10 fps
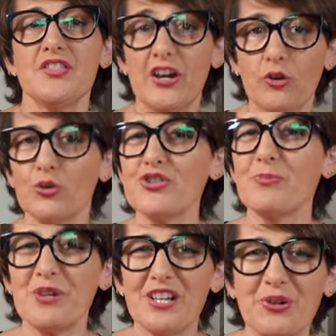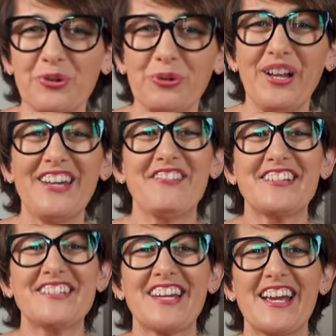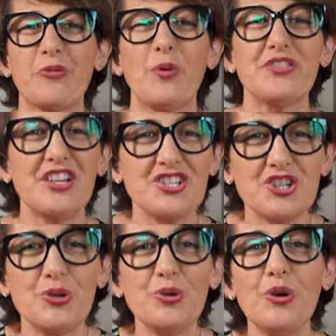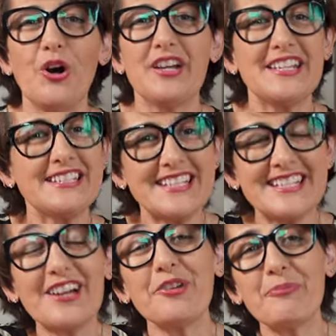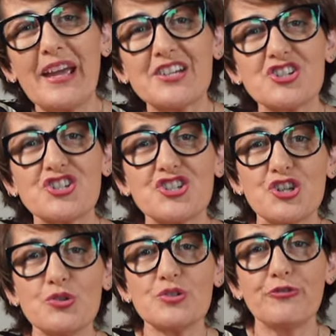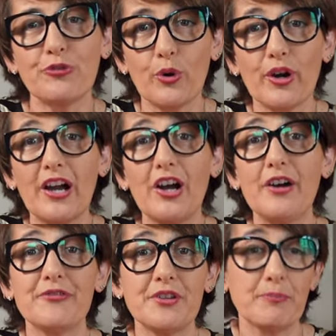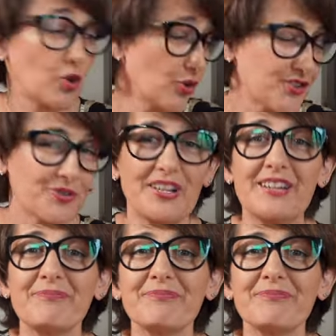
They are also pretty cool and you can check what they do uh, in detail on pages 2 to 4 of the glossary.